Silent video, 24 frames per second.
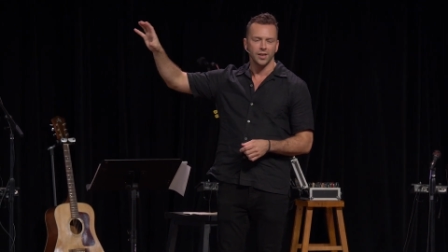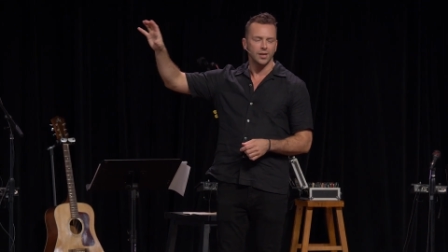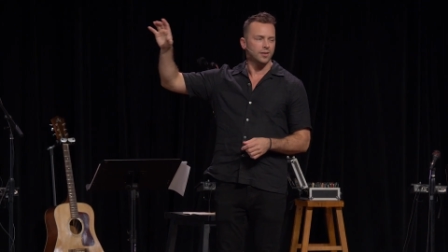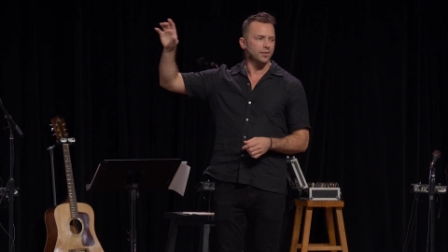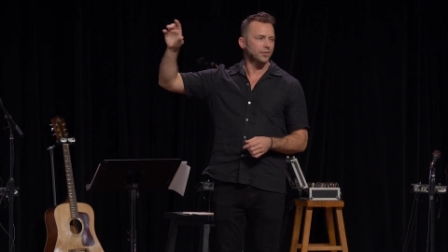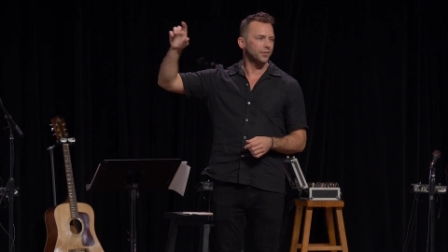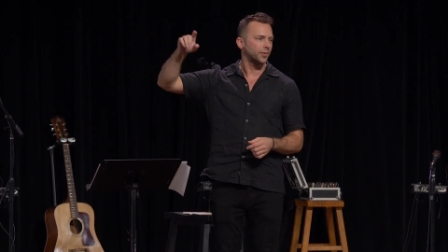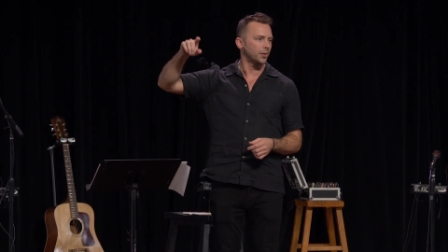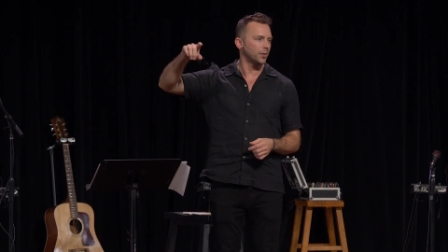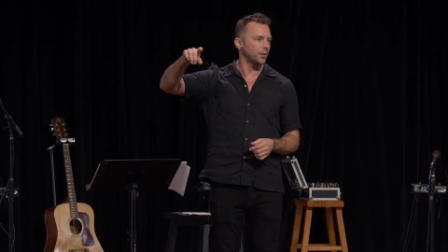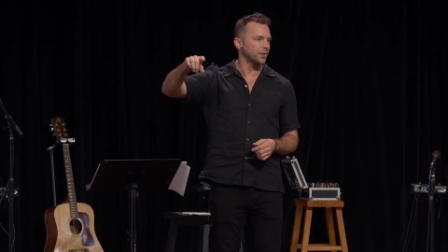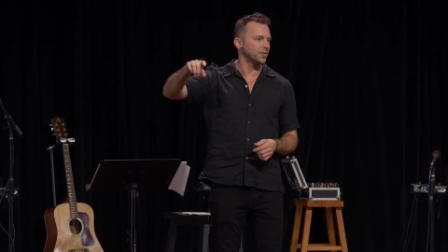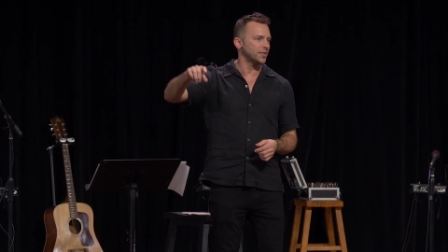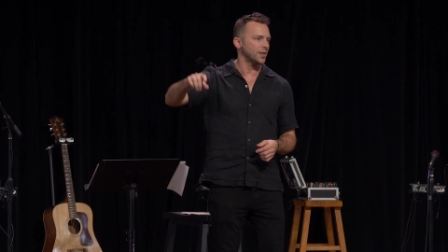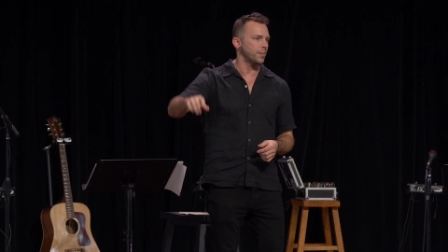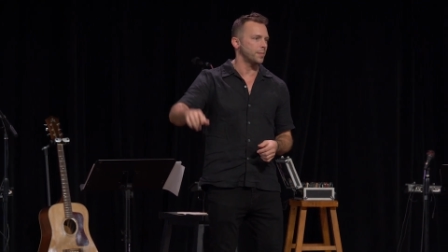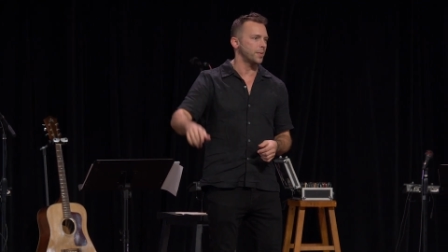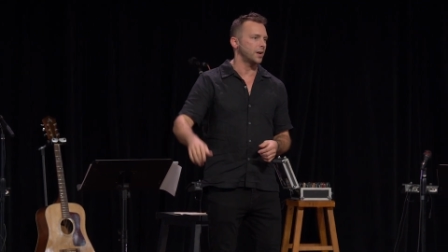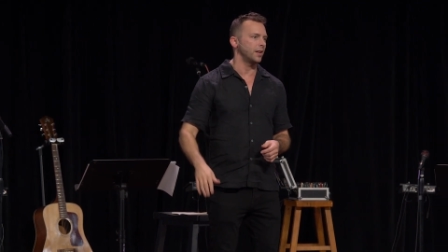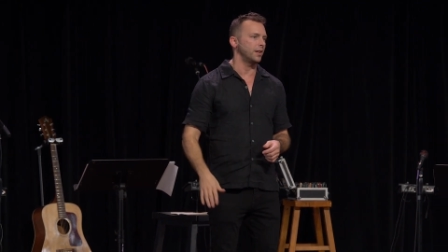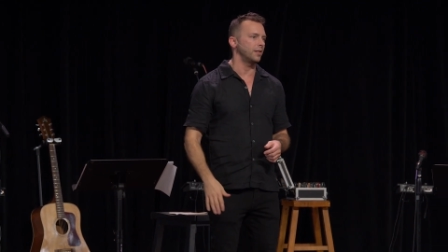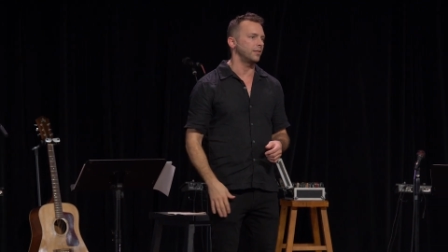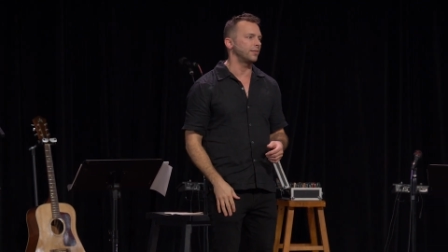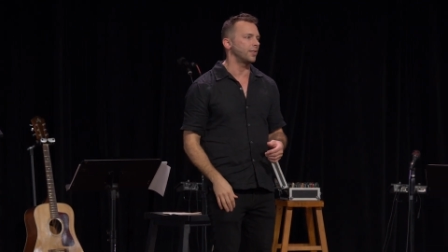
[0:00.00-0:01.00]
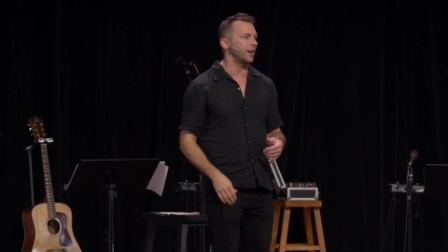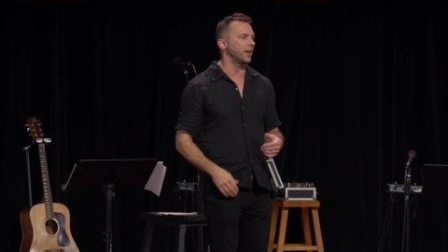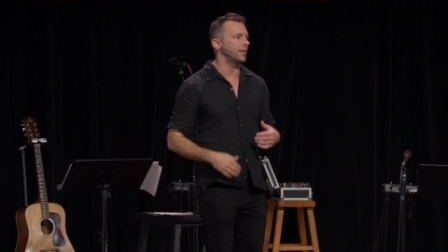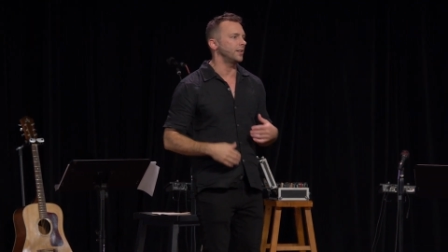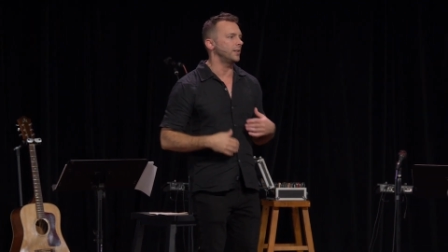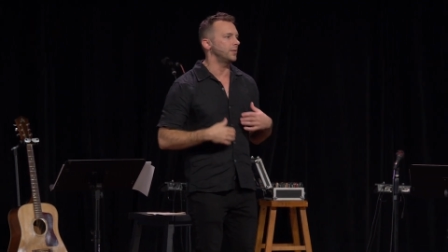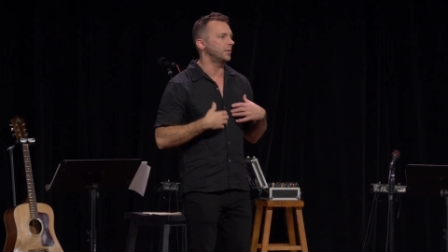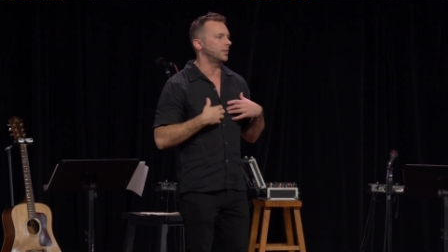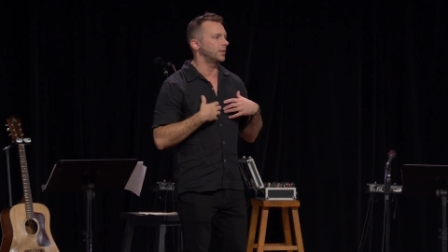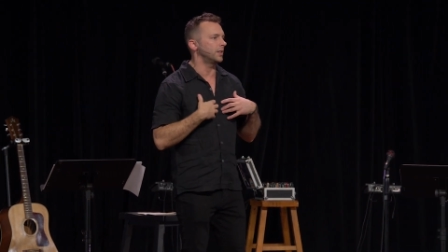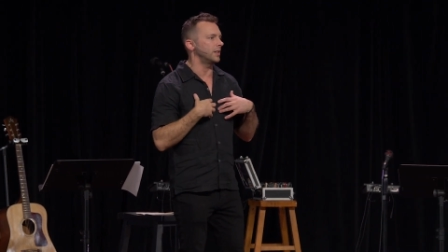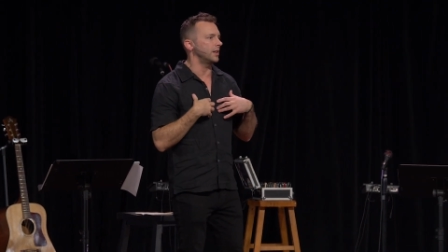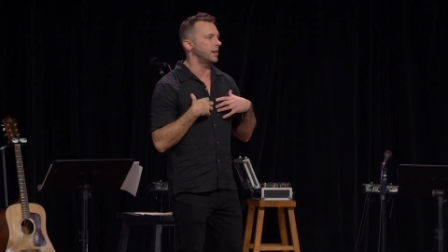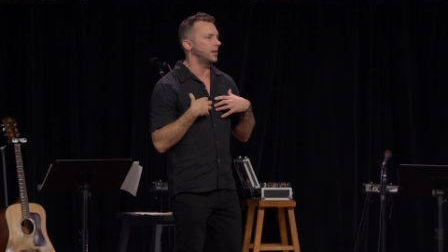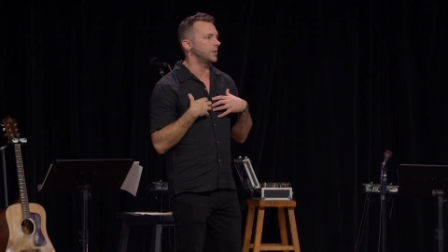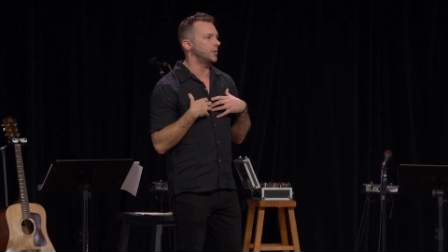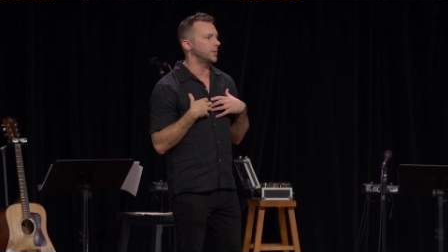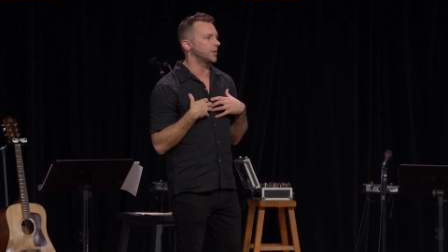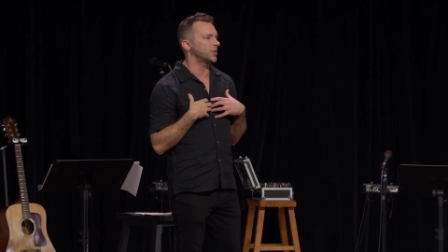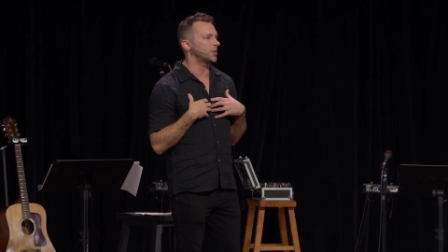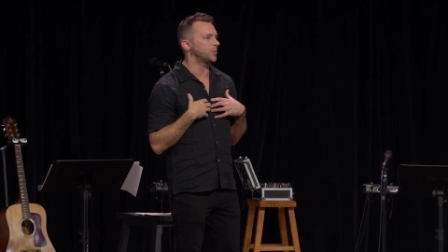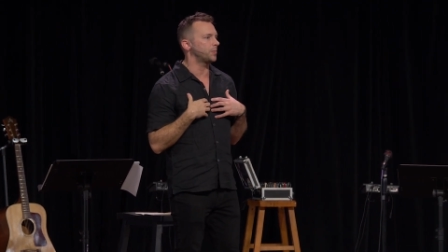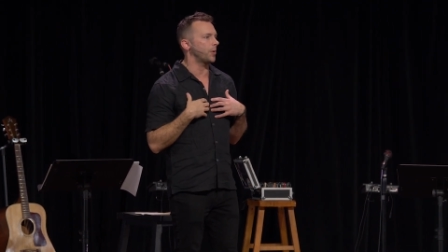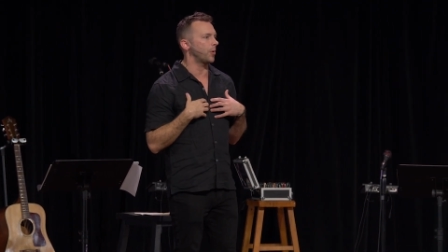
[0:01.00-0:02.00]
first I'm going to invite you into the
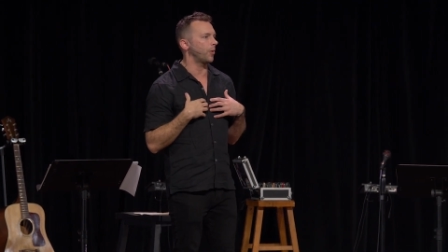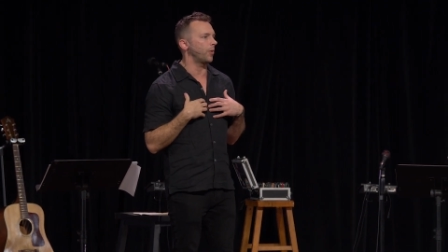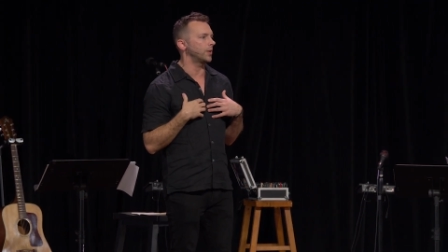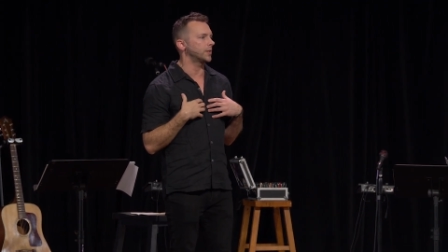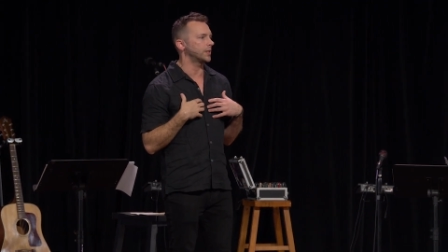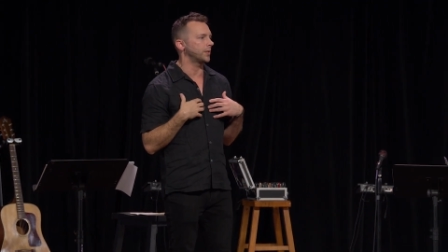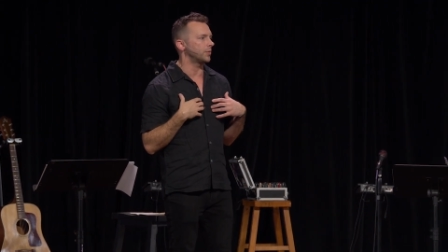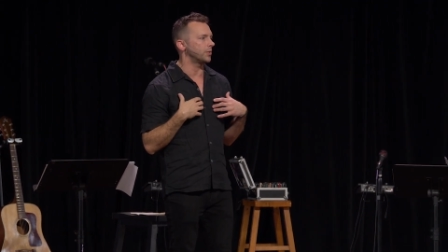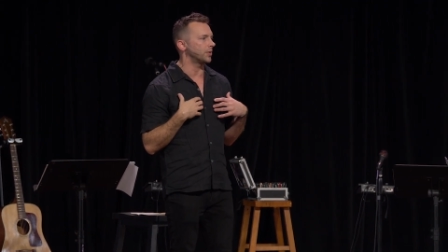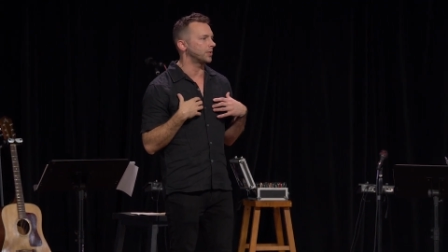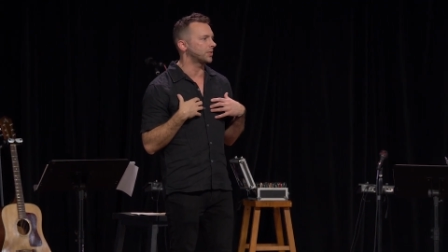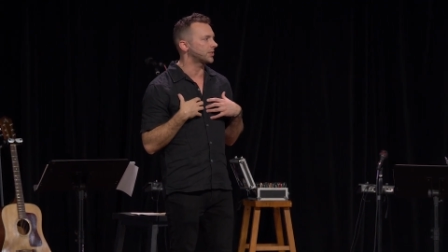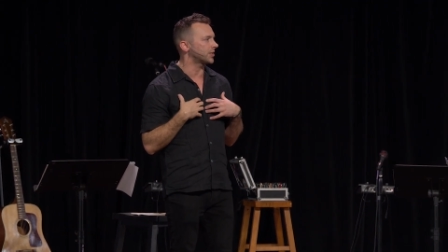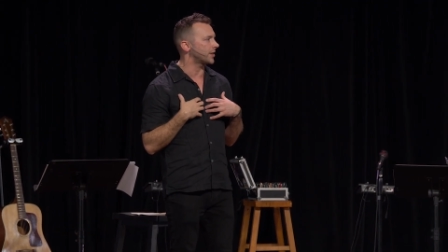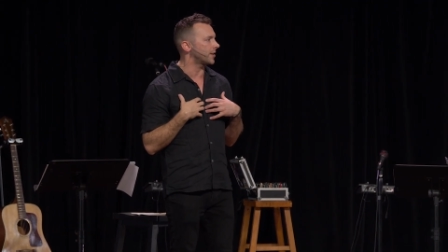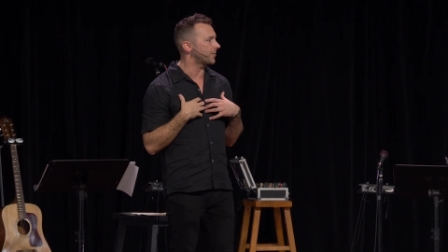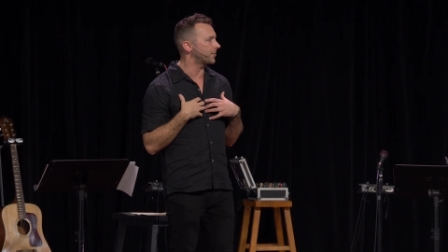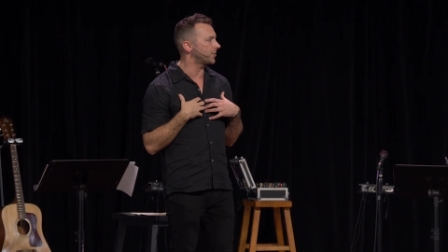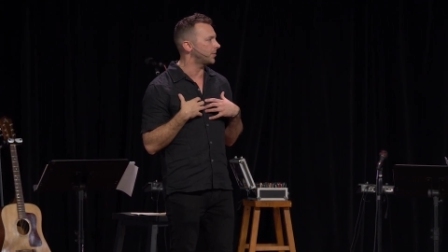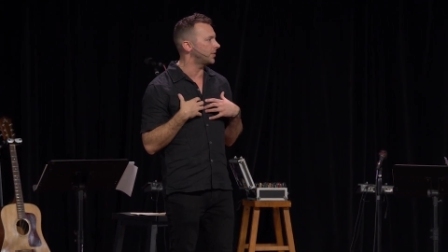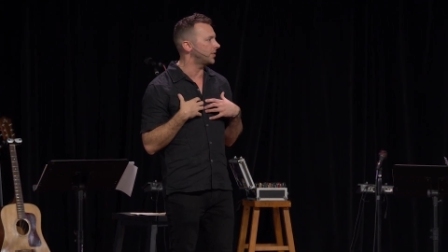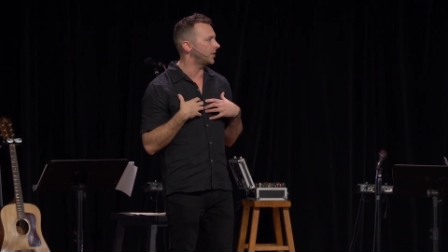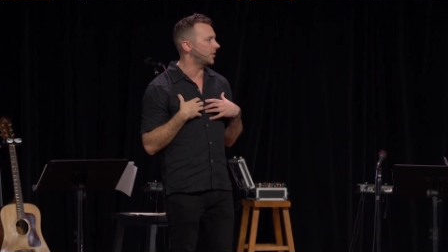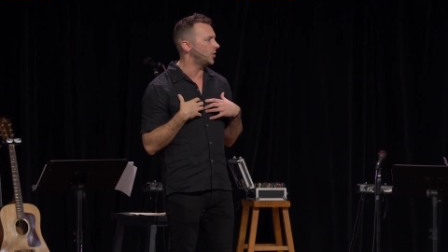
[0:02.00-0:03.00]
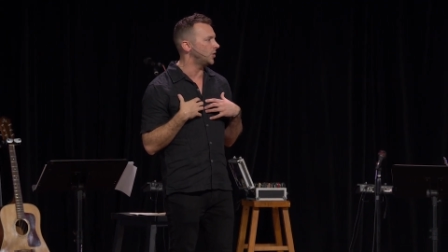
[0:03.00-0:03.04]
inner experience of your suffering that